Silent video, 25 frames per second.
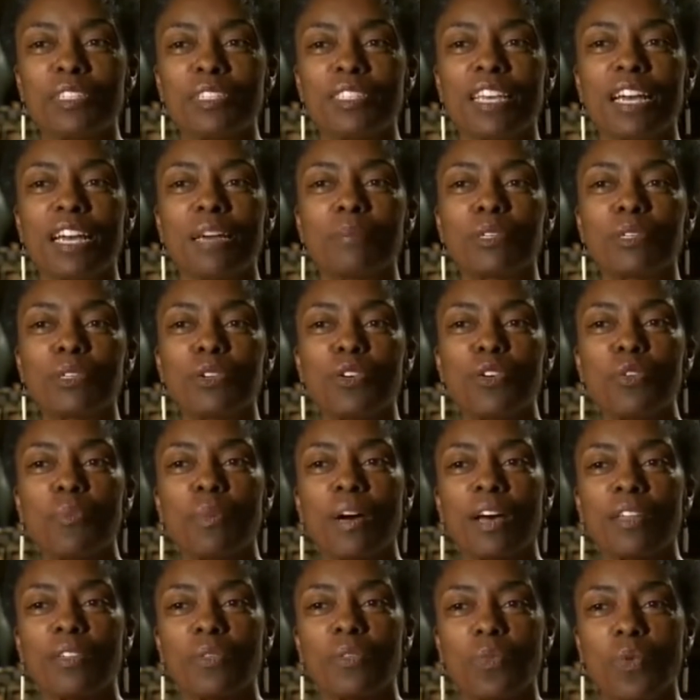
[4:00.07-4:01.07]
It's time to go
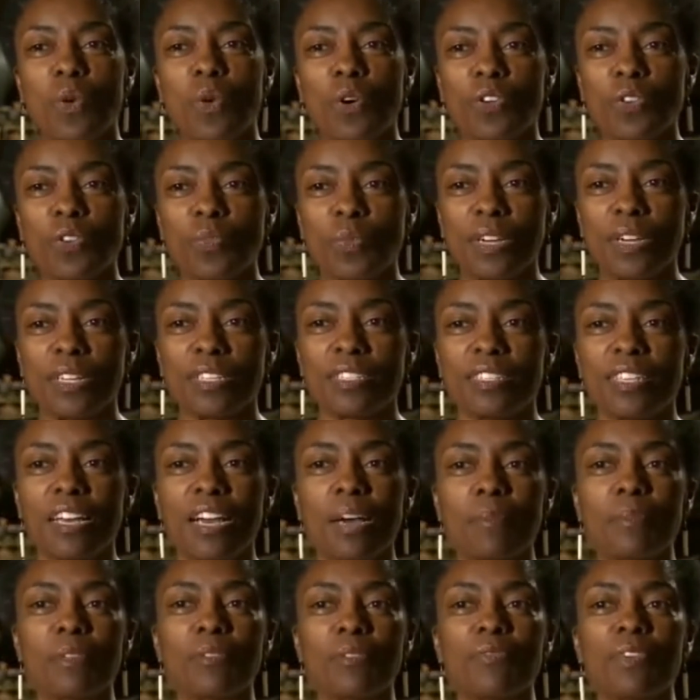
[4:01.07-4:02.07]
by the waterway. It's
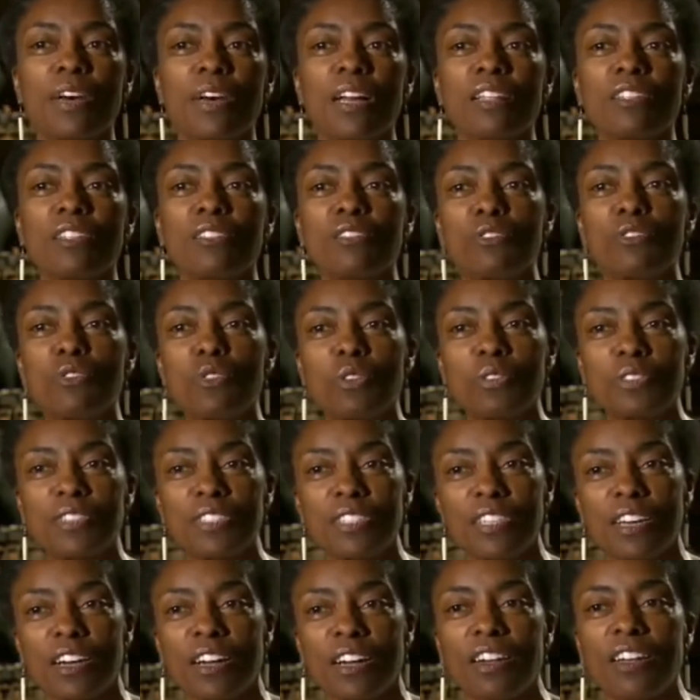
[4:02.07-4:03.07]
time to follow the North
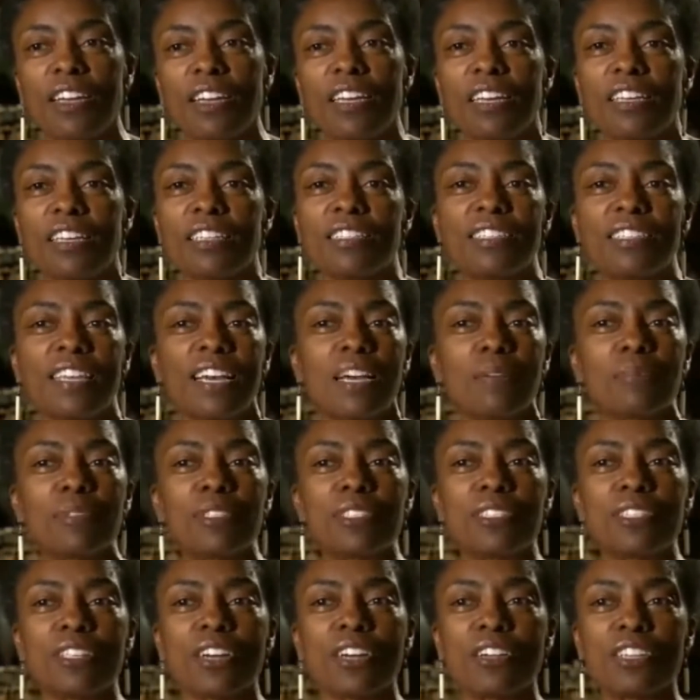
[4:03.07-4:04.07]
Star. It's time
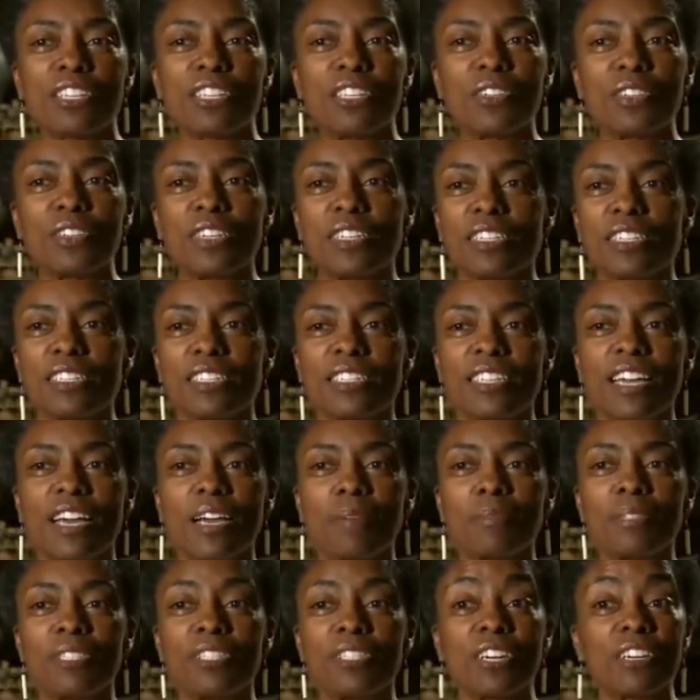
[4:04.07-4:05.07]
to start looking. It's
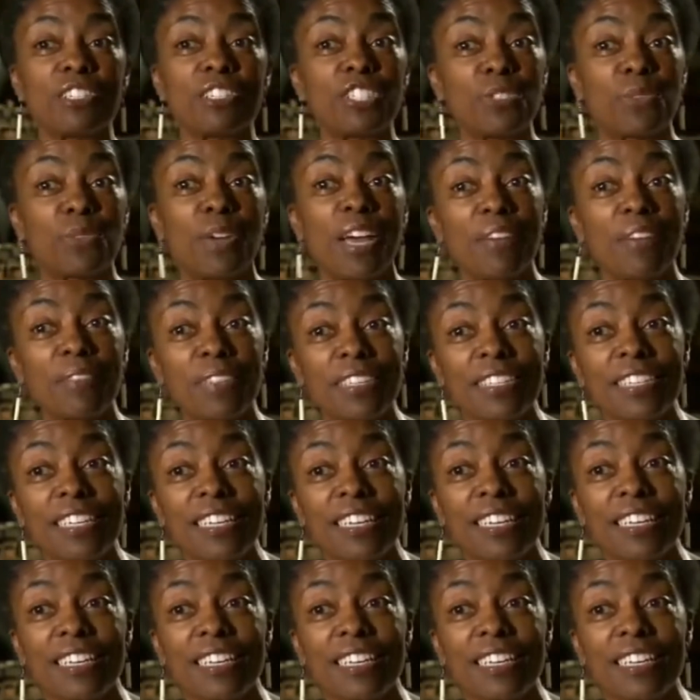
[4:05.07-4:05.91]
time to start traveling.